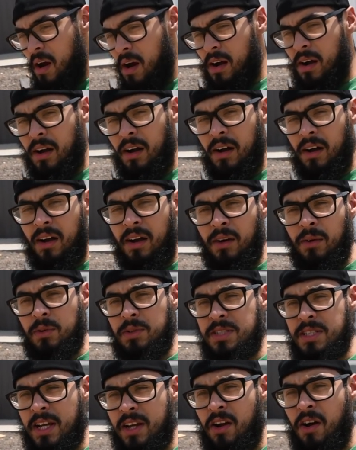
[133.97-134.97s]
uh,
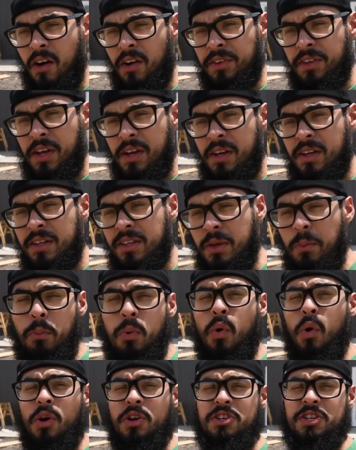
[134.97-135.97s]
what's that called the
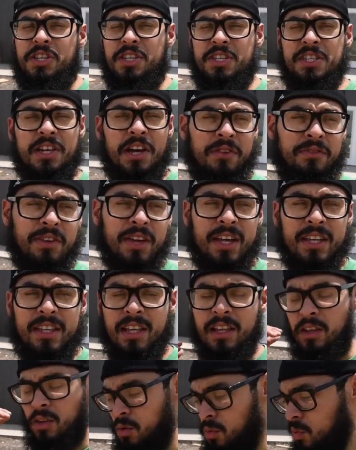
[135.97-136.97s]
porch itself yet
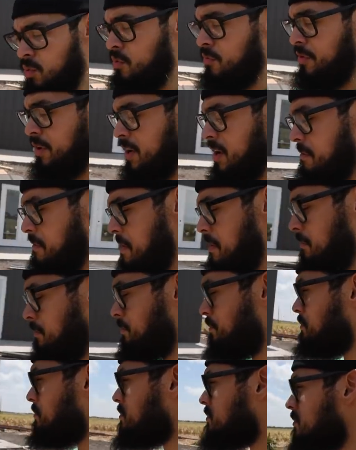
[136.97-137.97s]
the little roofing of it
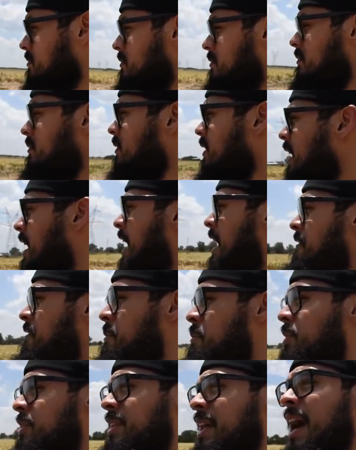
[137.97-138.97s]
I
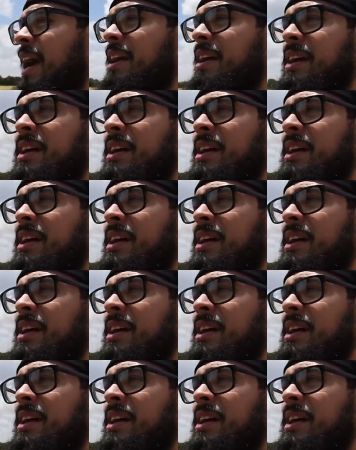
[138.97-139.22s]
haven't put that